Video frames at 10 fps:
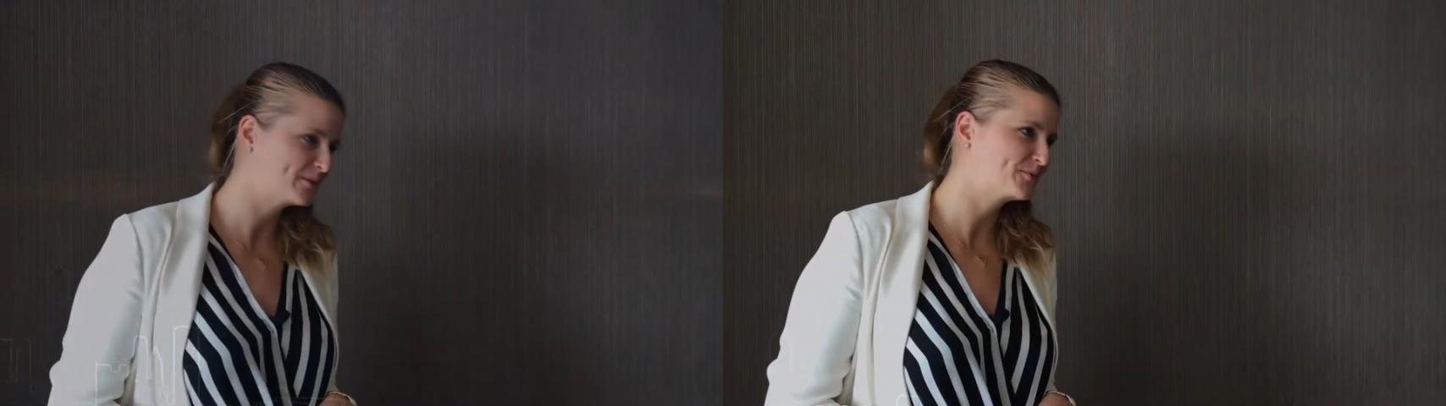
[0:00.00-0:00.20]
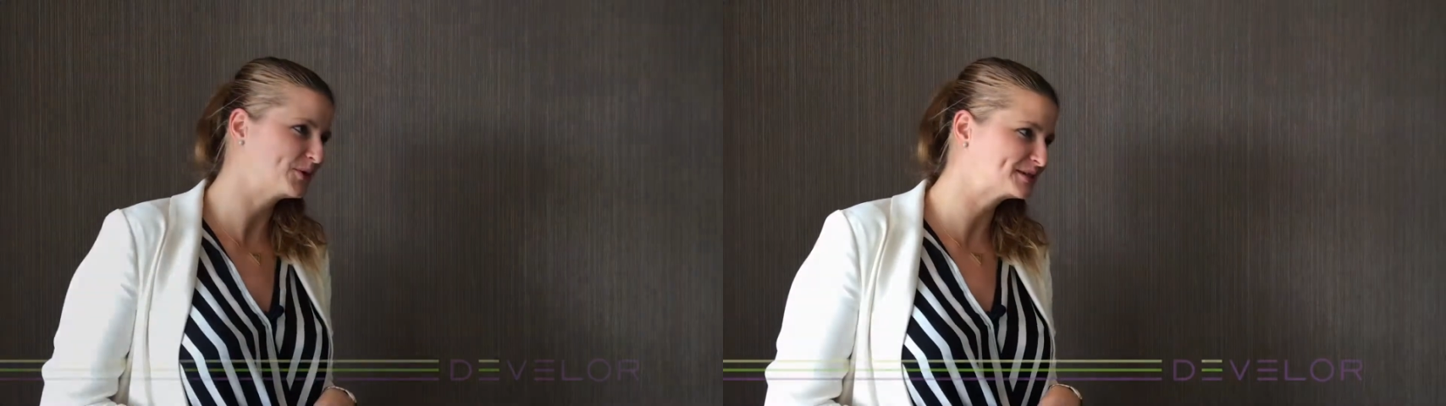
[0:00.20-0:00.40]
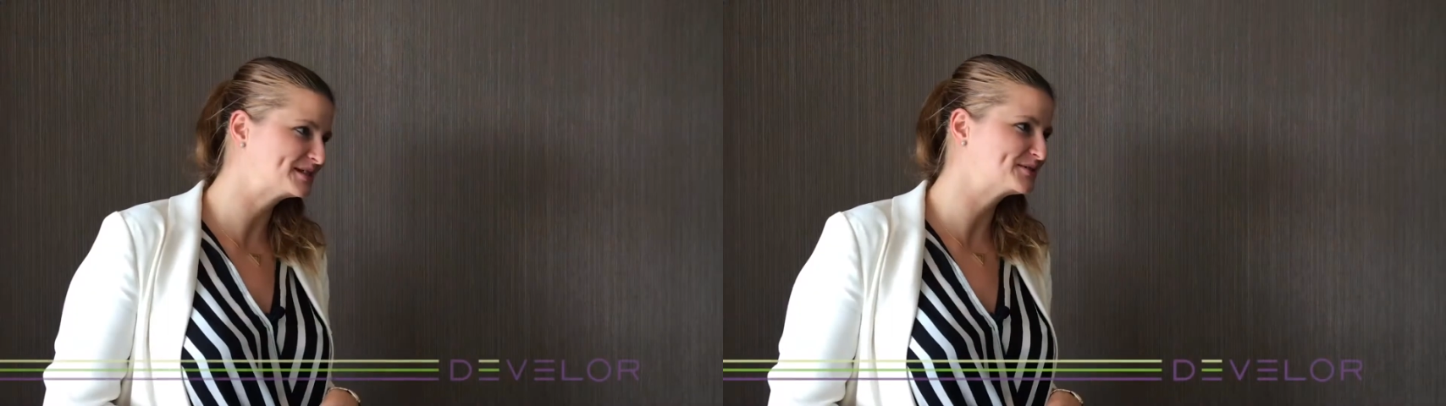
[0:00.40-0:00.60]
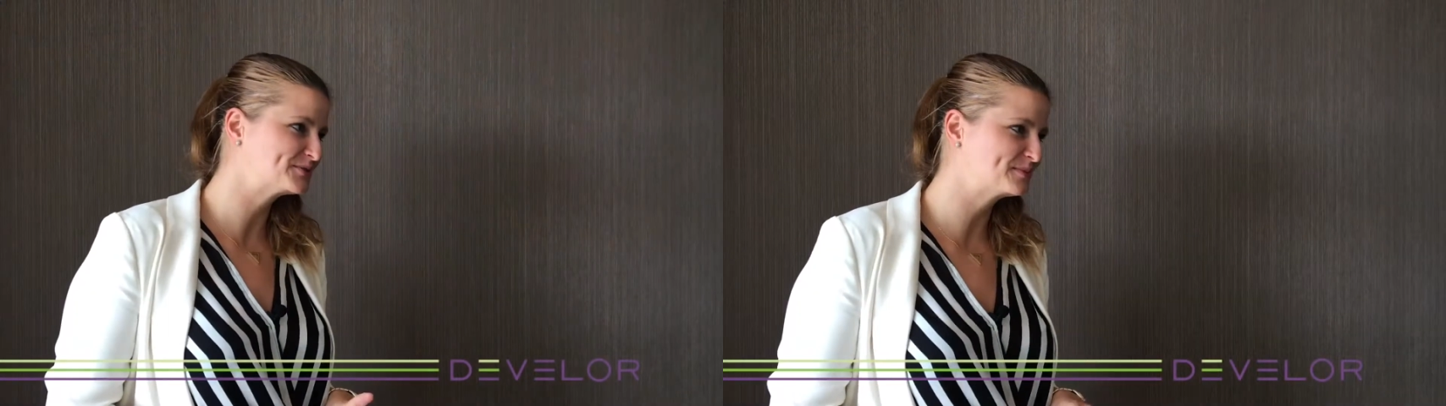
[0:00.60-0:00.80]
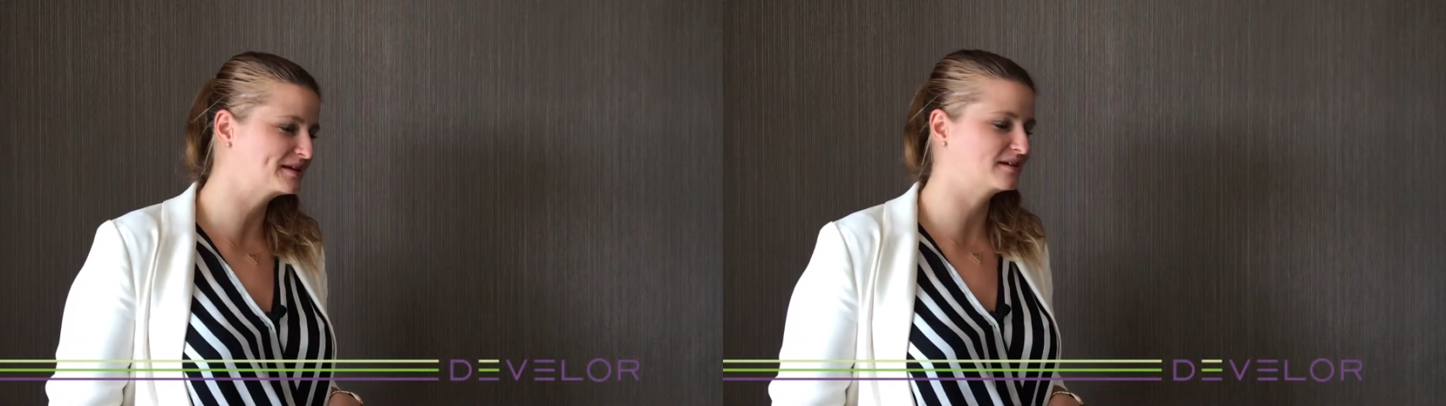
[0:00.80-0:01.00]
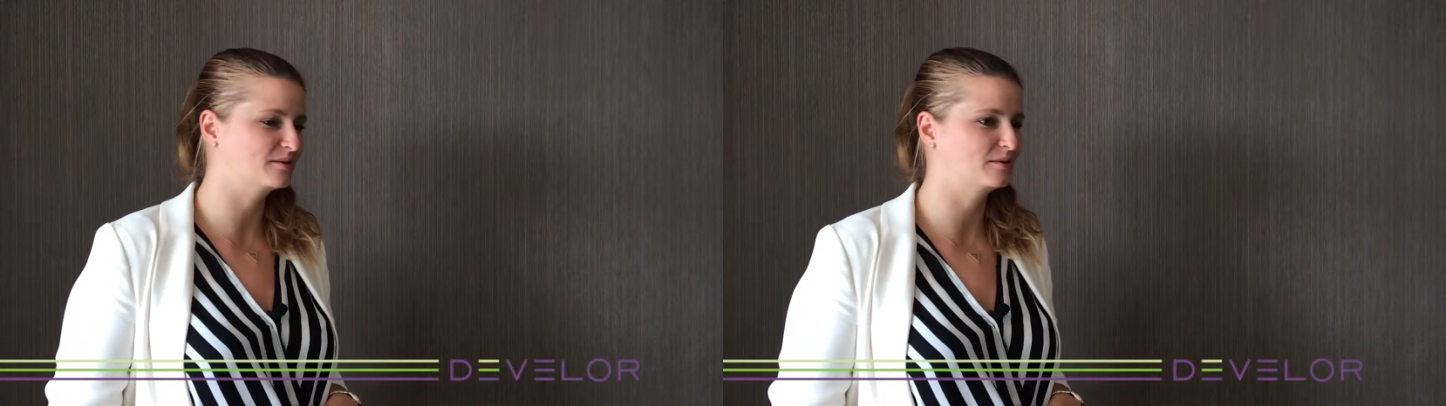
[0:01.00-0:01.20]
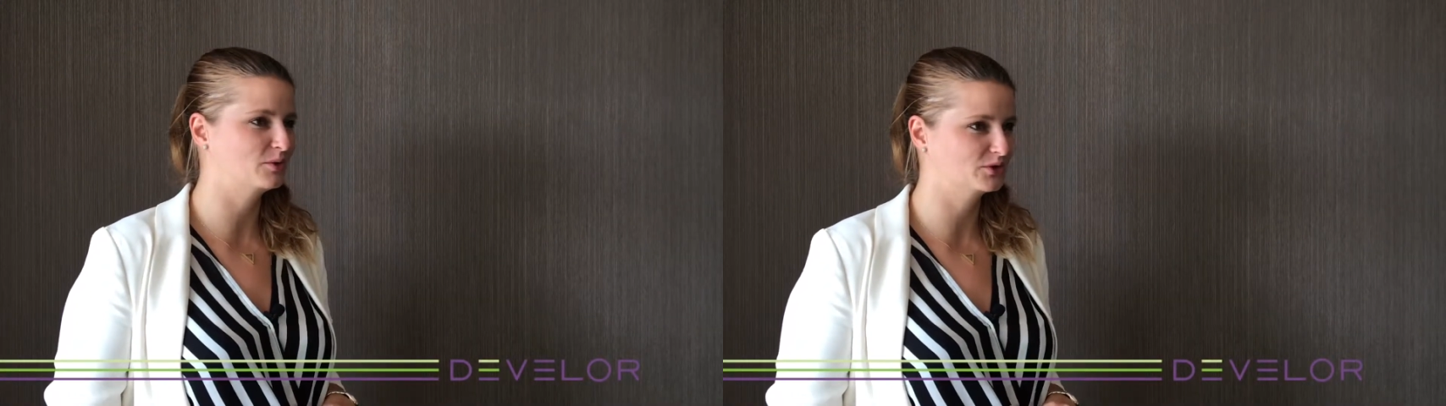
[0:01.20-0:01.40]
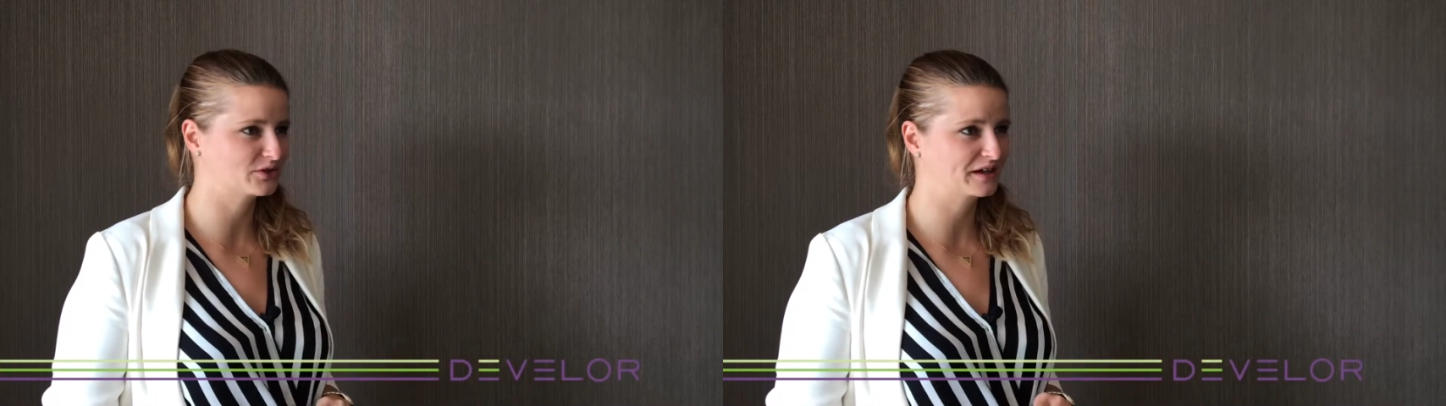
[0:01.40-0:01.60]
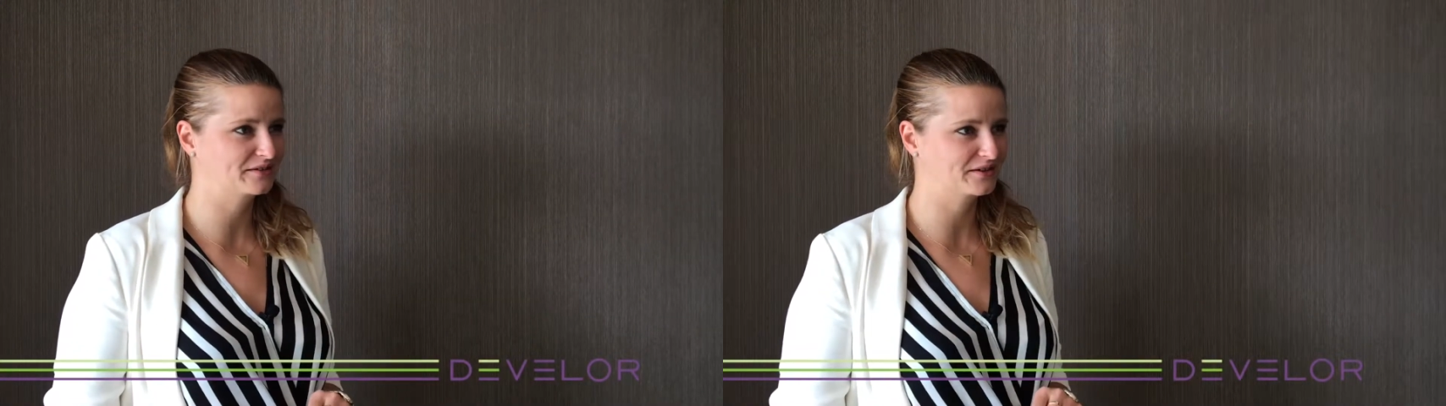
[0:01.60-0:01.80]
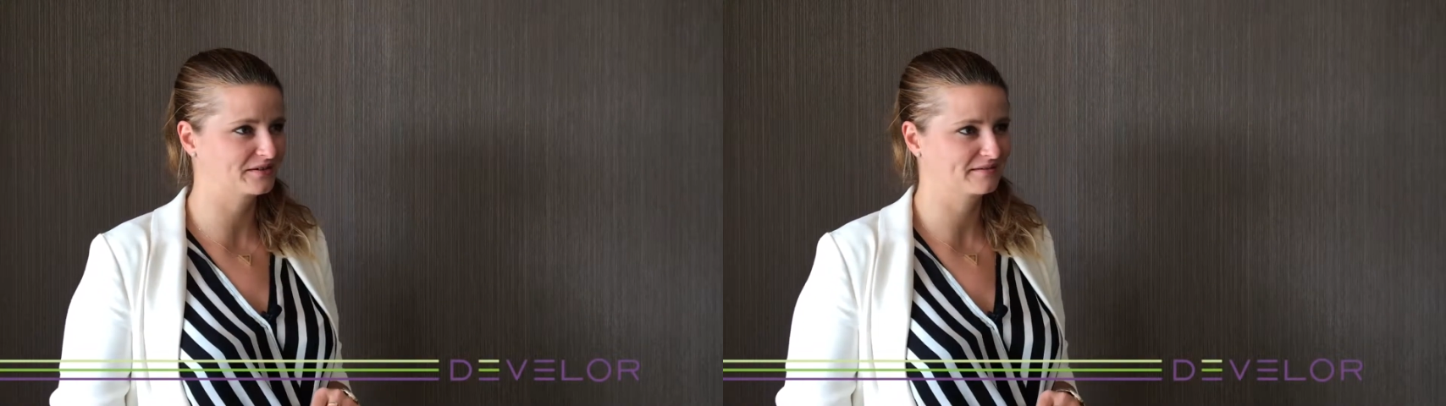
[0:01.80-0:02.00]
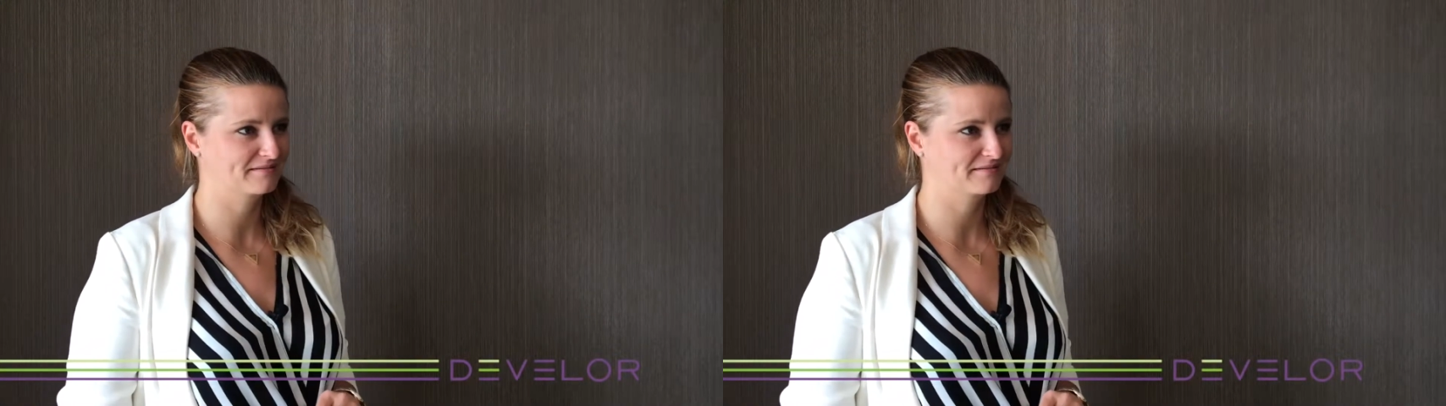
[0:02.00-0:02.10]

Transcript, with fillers: wanted to be a moderator